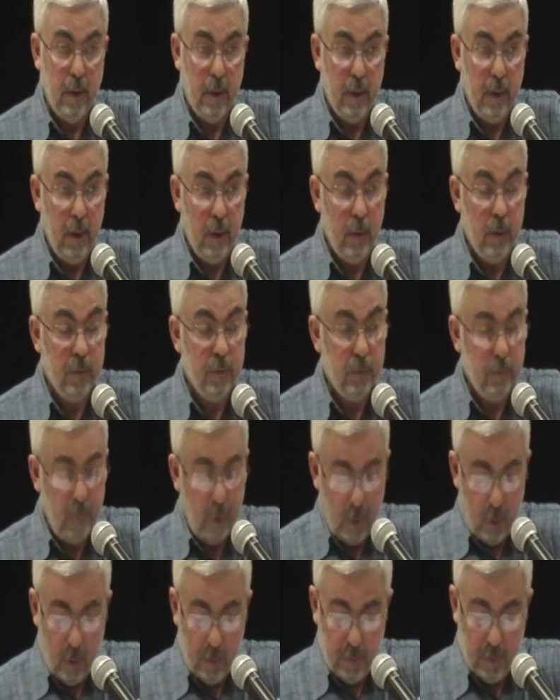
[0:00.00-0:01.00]
And I will
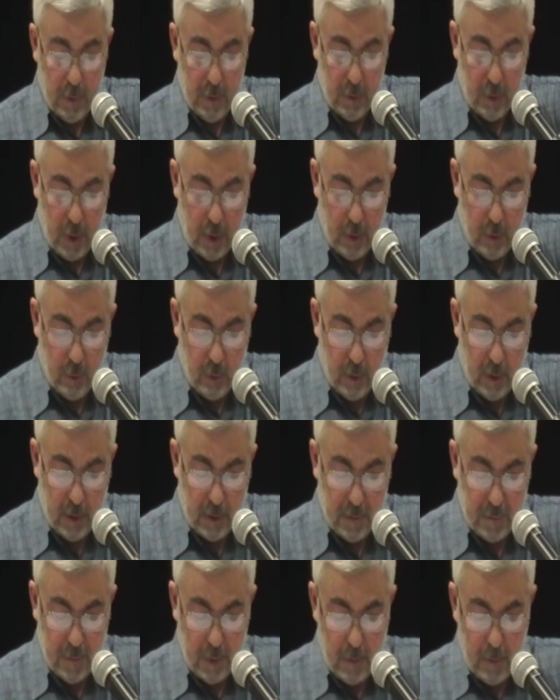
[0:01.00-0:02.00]
hopefully try to
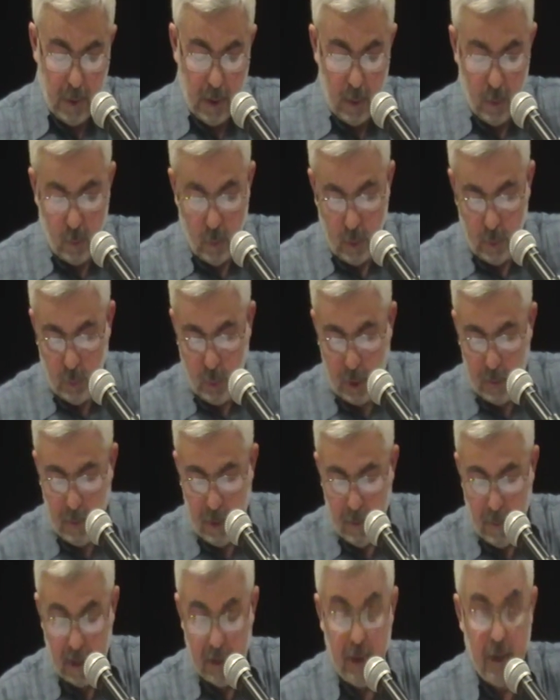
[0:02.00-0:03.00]
clarify what do I
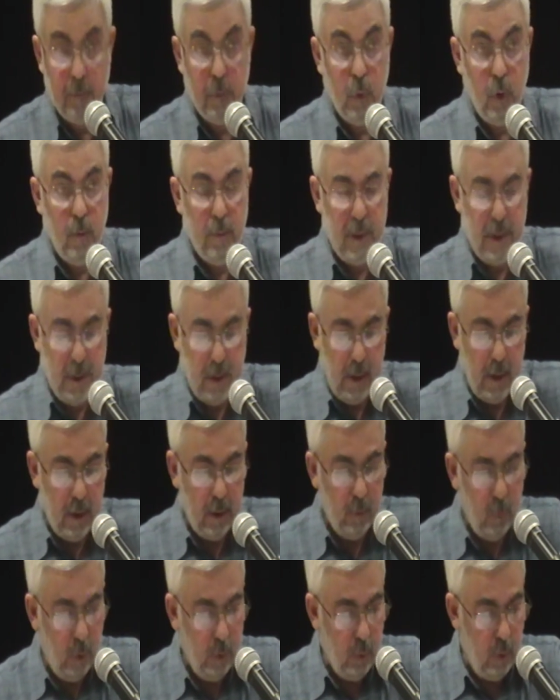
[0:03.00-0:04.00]
mean by diplomacy
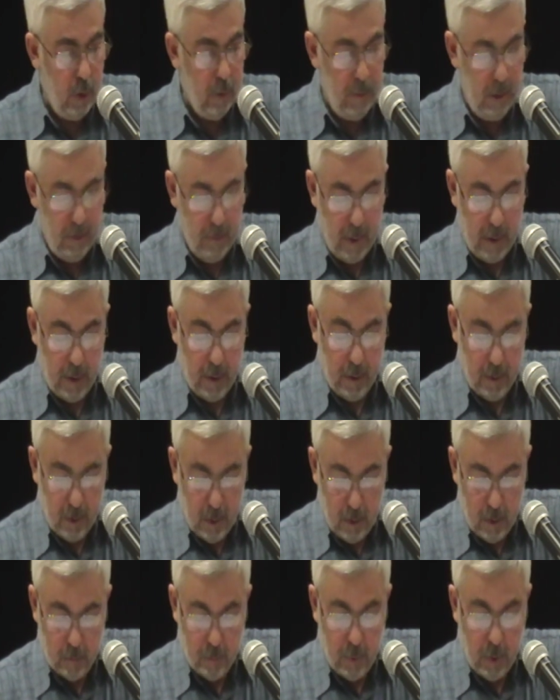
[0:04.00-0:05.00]
and what do I mean by
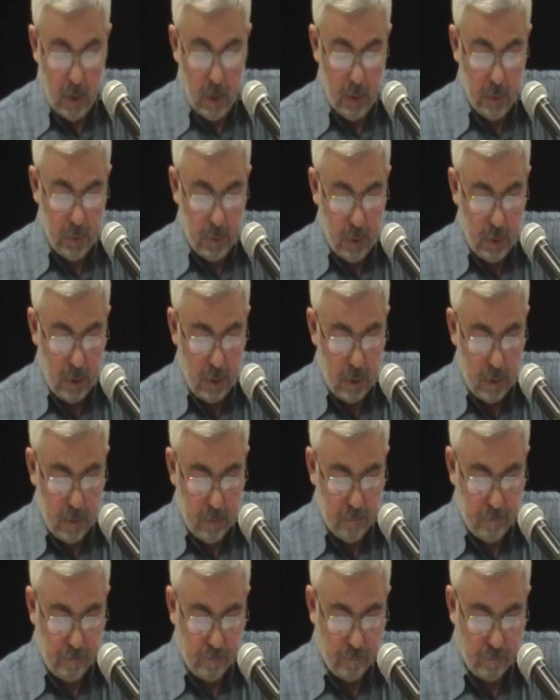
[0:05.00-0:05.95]
politics.